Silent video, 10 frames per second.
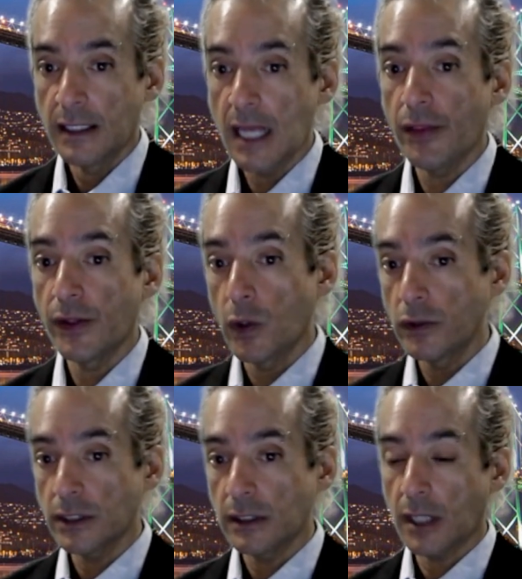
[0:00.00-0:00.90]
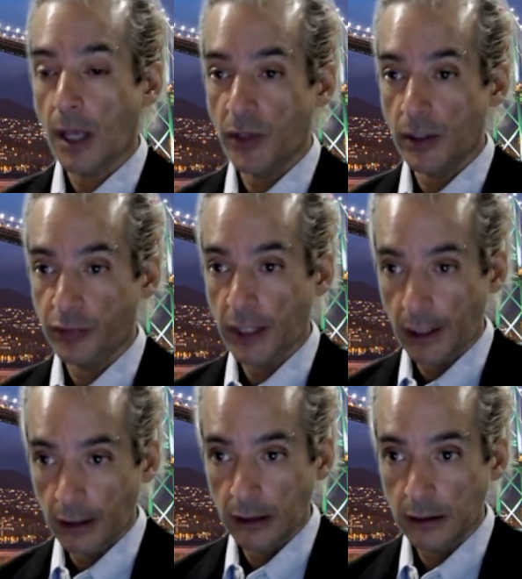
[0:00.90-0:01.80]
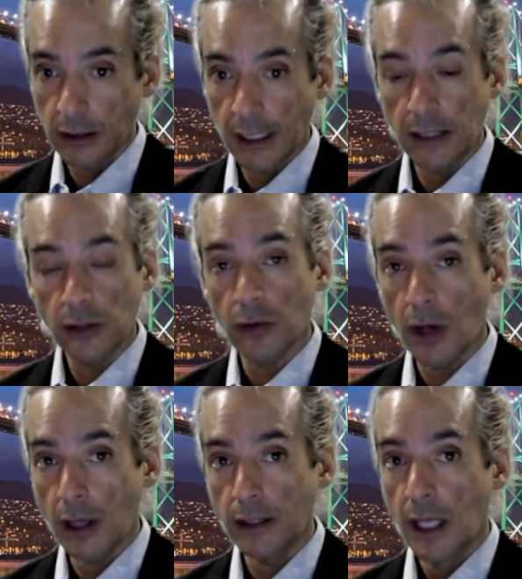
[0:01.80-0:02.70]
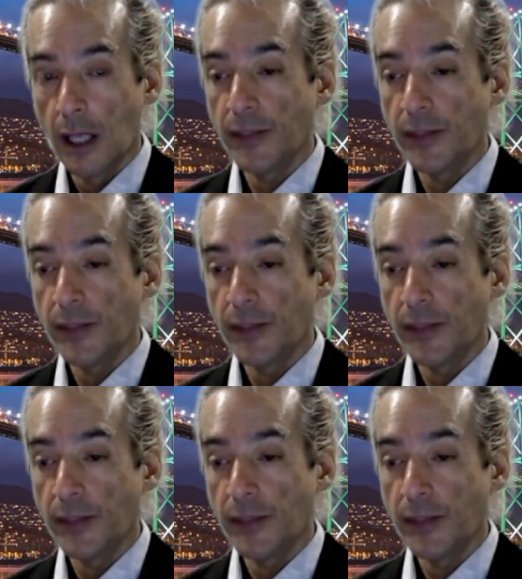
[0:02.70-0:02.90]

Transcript: Now, the nodes are going to come into play a little later on